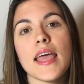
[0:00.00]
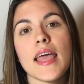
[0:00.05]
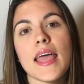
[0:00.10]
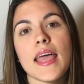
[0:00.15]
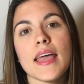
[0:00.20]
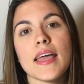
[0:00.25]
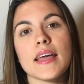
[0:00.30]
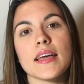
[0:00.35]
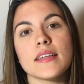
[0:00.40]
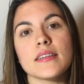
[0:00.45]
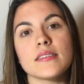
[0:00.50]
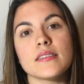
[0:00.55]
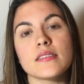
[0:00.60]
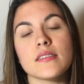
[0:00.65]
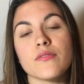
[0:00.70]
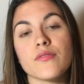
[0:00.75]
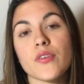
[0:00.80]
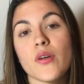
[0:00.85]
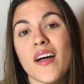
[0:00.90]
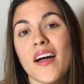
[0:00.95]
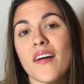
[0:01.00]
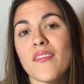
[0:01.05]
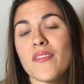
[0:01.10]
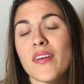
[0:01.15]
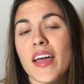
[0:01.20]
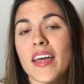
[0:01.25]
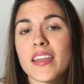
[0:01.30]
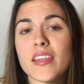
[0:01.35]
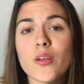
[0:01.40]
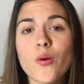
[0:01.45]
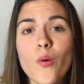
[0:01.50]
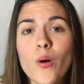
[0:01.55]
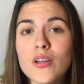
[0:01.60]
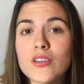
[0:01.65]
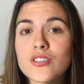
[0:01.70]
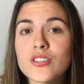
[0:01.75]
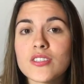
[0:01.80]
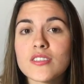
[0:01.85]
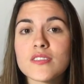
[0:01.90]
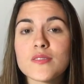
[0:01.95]
And if you have any
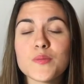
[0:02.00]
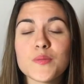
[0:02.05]
questions,